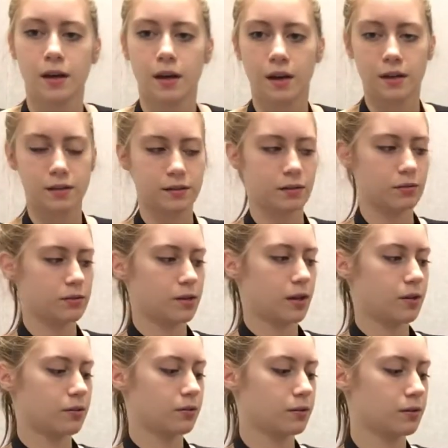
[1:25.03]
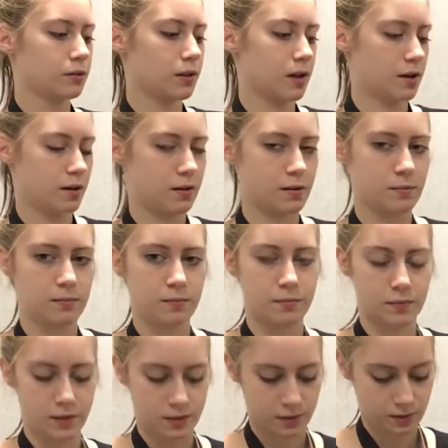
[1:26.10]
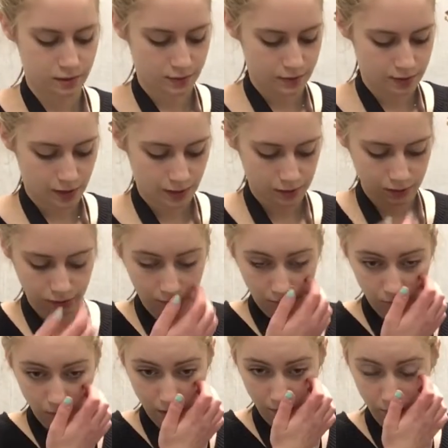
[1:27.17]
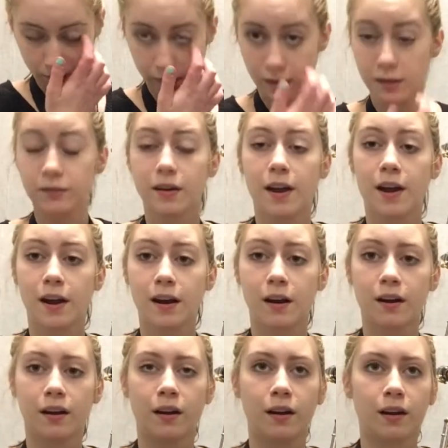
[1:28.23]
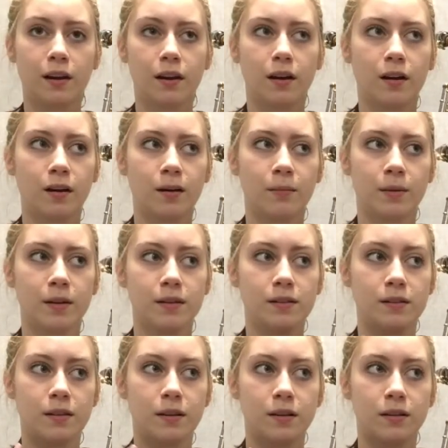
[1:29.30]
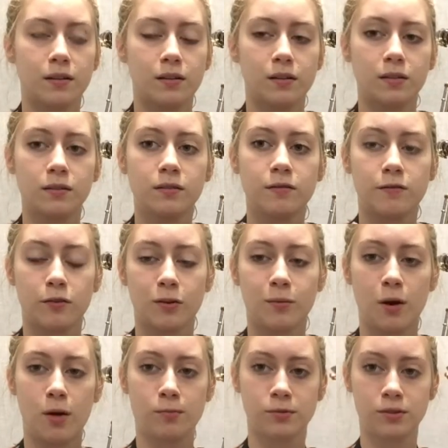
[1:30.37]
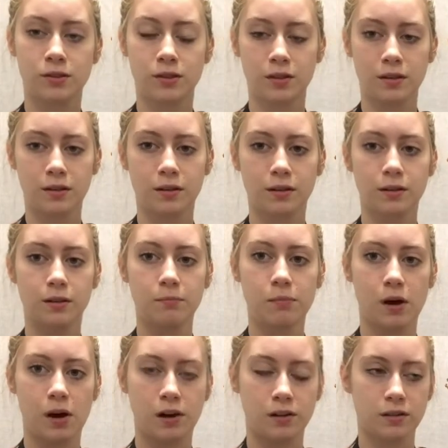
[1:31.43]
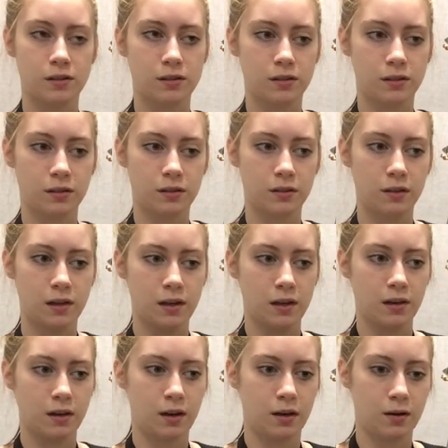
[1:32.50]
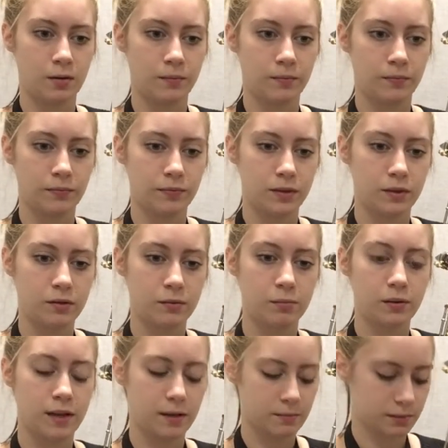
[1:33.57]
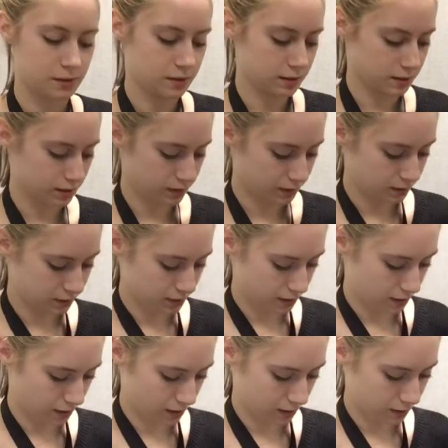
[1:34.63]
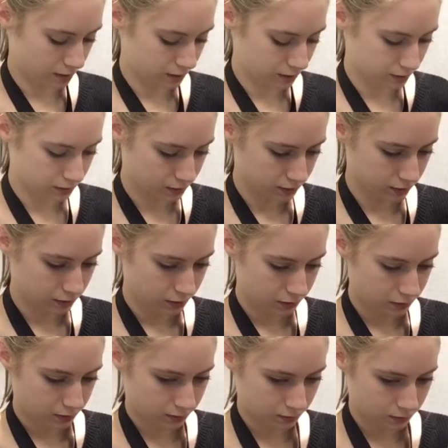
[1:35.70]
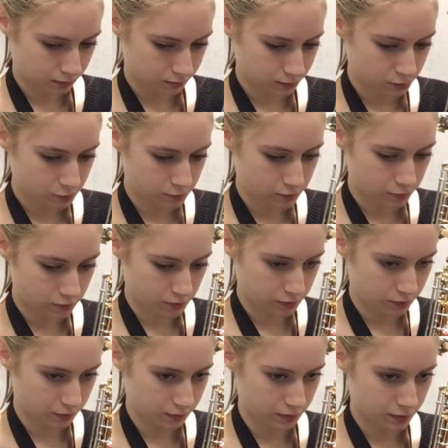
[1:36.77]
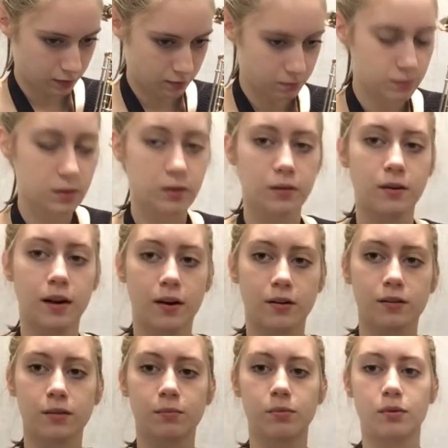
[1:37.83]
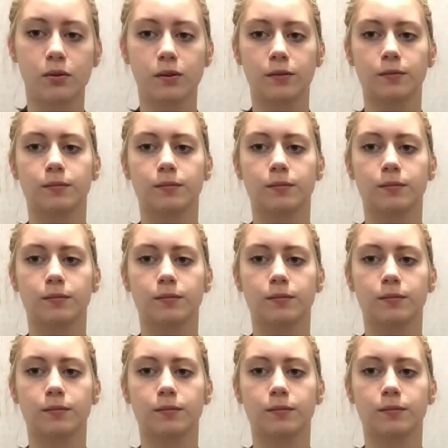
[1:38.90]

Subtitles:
So in general, the saxophone requires a lot of air, a good firm embouchure, good posture, good playing position, and overall good air support.